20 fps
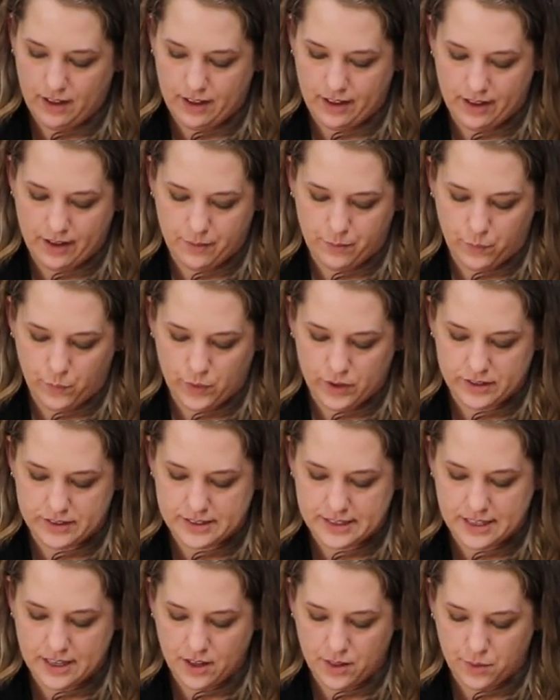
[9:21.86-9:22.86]
um,
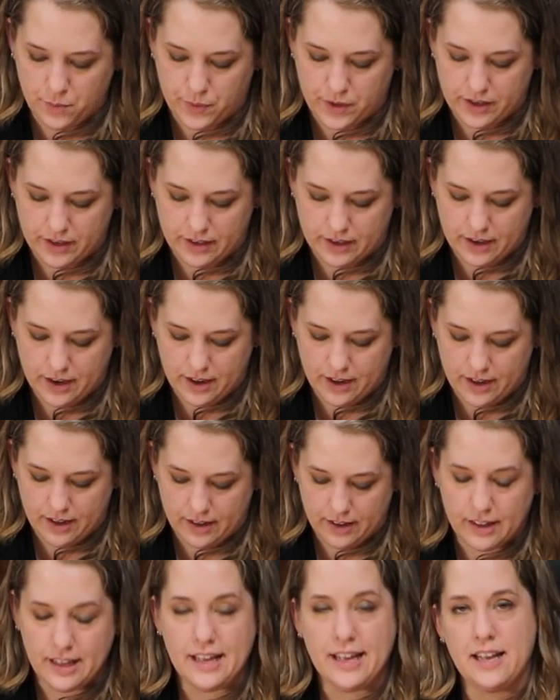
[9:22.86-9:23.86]
whereas the other one
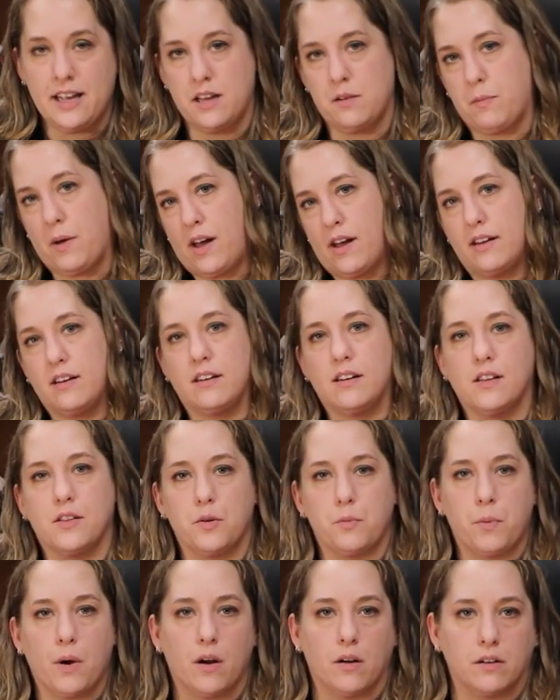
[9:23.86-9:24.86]
uh, hid behind
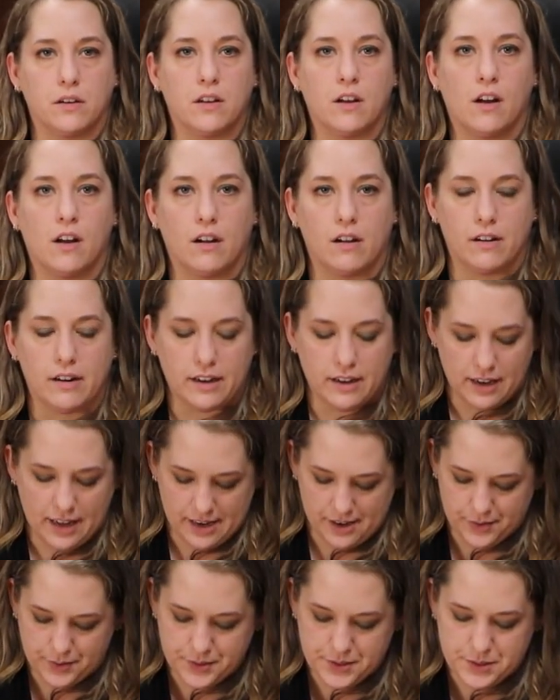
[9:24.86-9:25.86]
another parked car and,
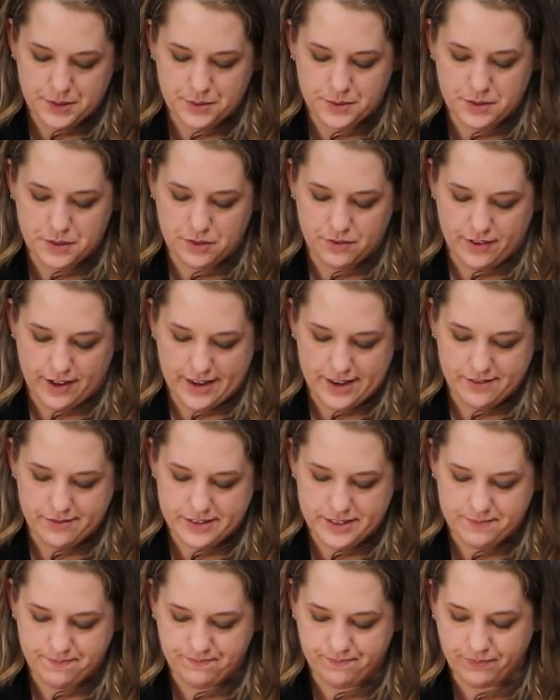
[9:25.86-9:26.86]
and also
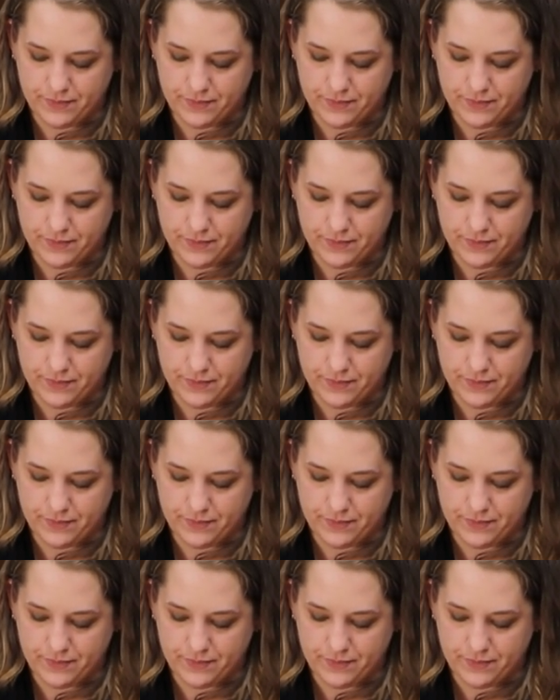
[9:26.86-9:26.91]
survived.